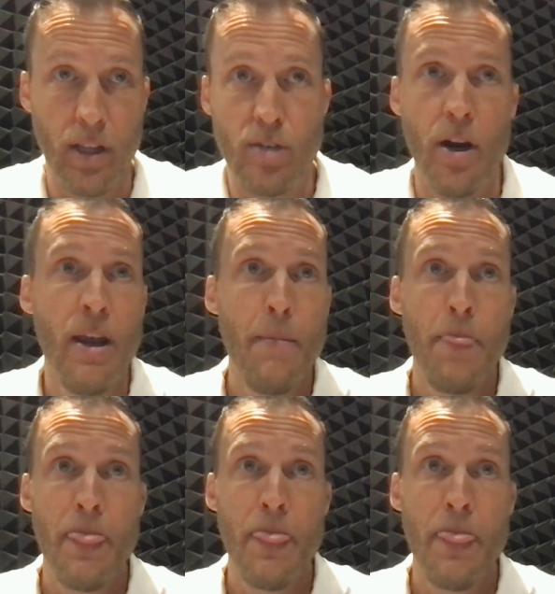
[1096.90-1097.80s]

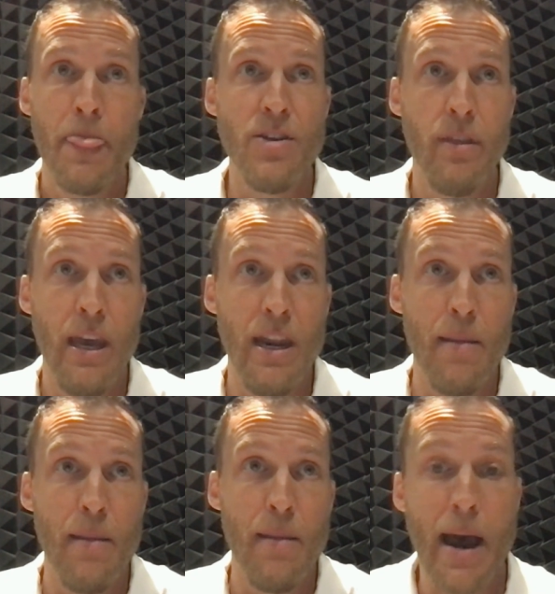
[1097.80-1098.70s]
customer, and
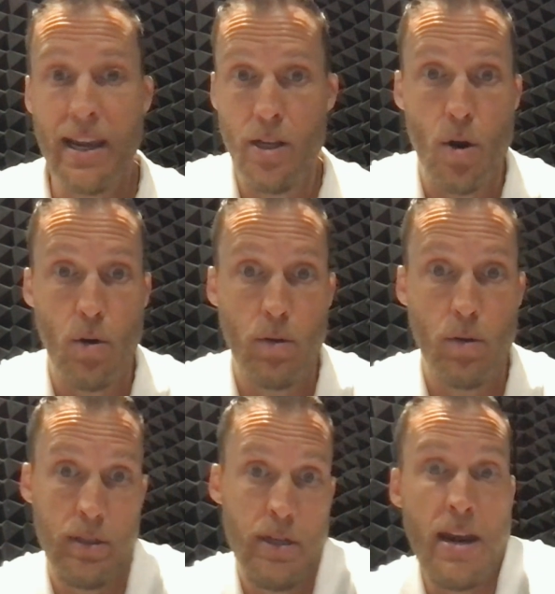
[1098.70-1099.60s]
it might
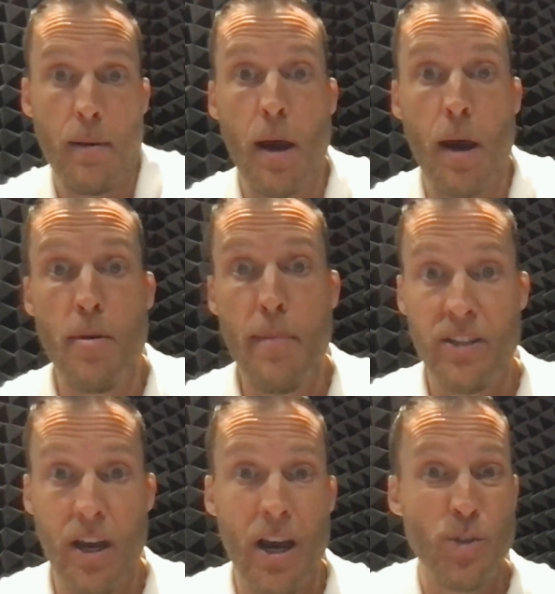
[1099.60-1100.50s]
end up
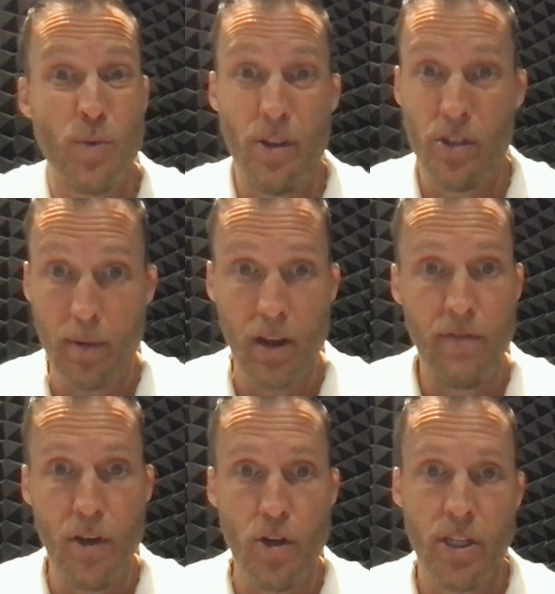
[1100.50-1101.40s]
coming back to us where there's
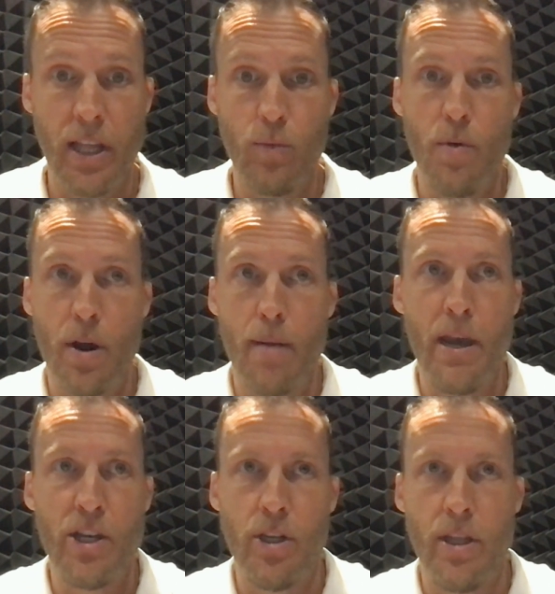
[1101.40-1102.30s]
some confusion, like we
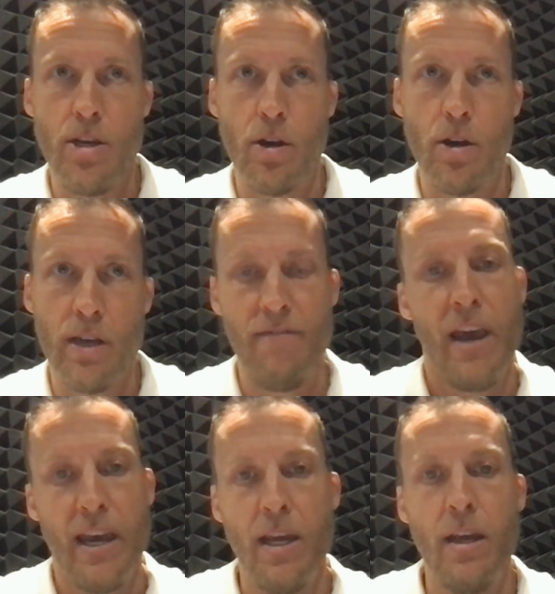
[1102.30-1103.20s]
want to make sure that you're
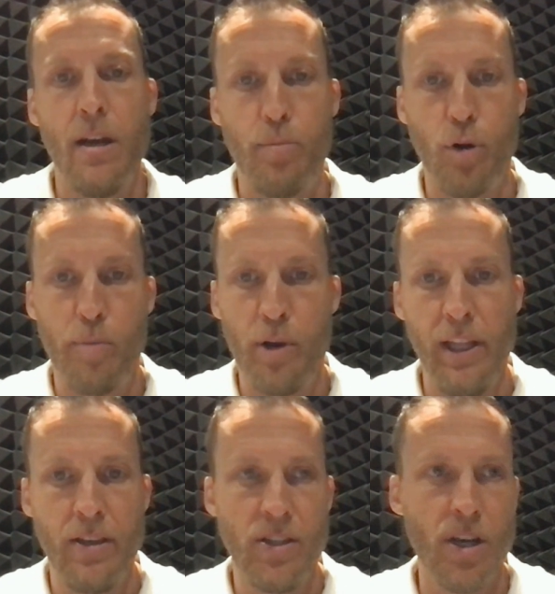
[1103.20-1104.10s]
conveying it
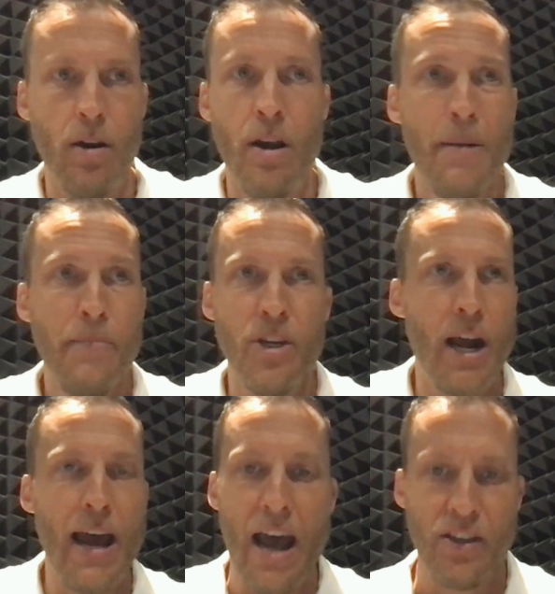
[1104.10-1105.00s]
appropriately. So
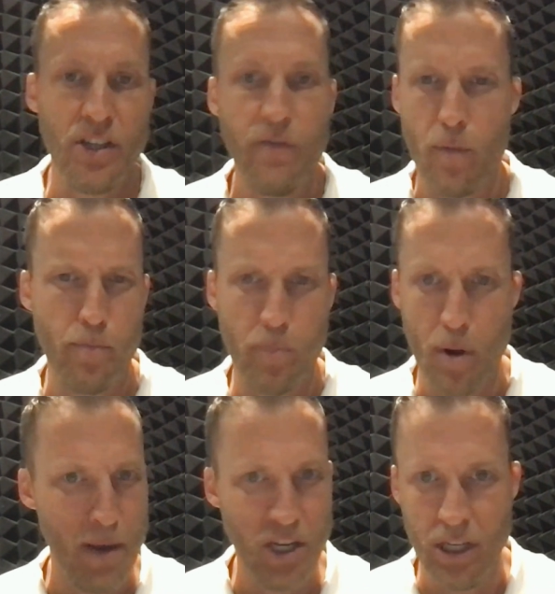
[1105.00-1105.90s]
you're not asking
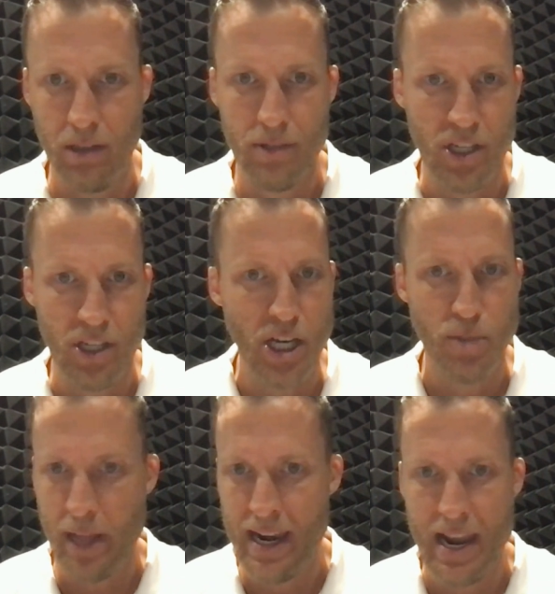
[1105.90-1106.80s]
for permission to
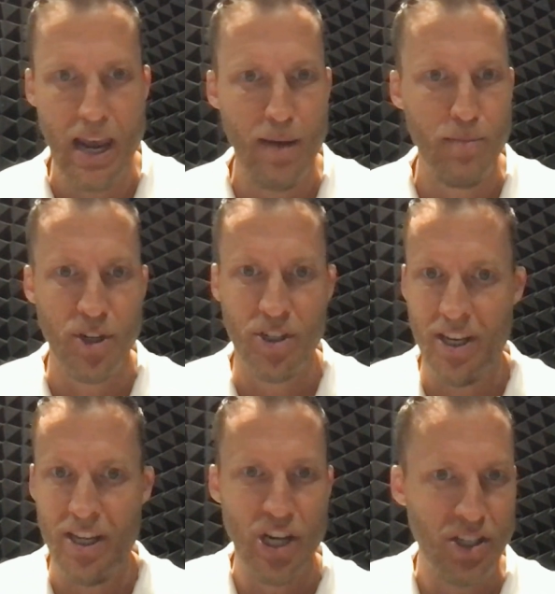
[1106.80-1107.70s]
change plan names
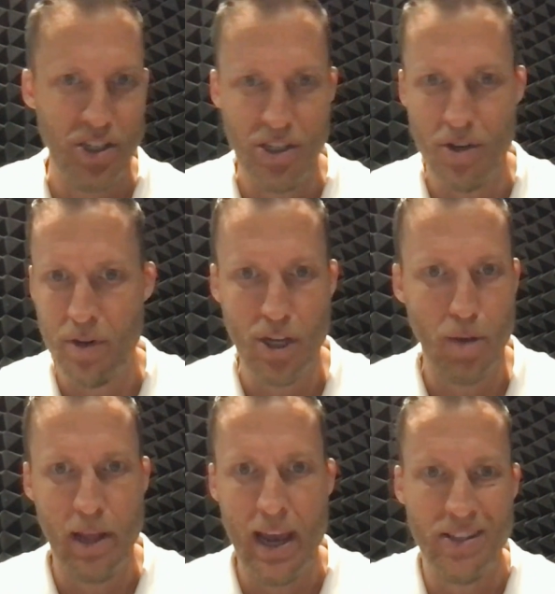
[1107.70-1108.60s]
or to adjust your
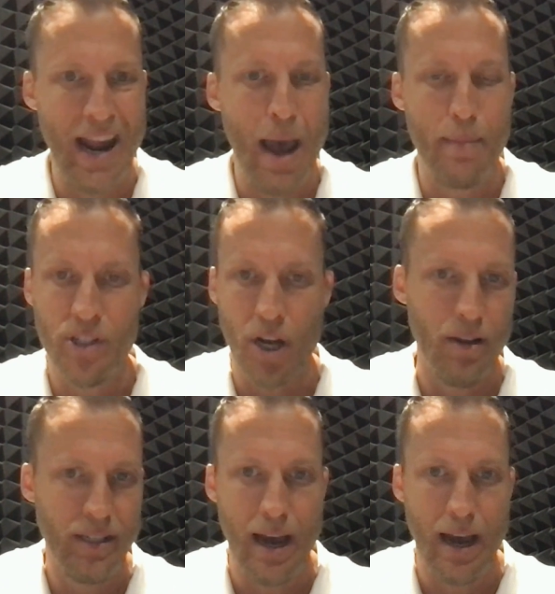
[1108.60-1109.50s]
retail plans. That
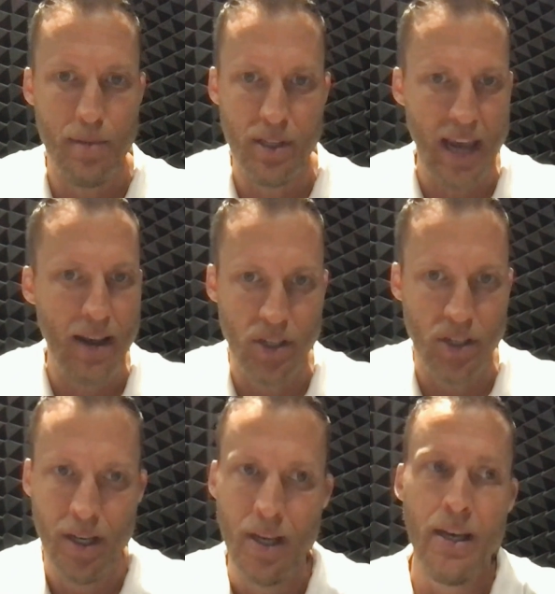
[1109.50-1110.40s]
happens all the time in
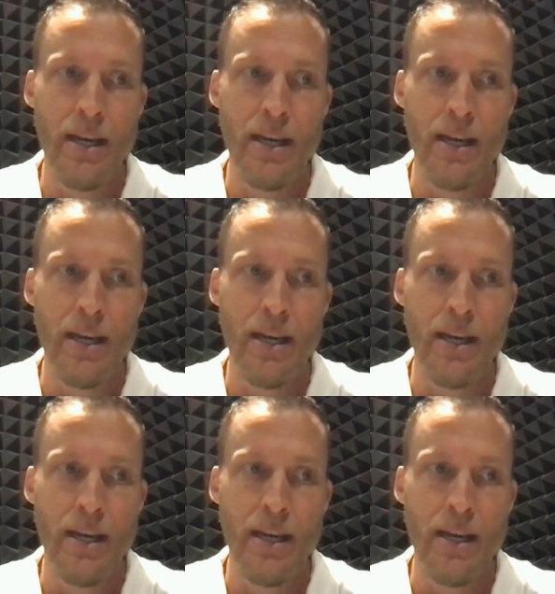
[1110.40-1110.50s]
SaaS.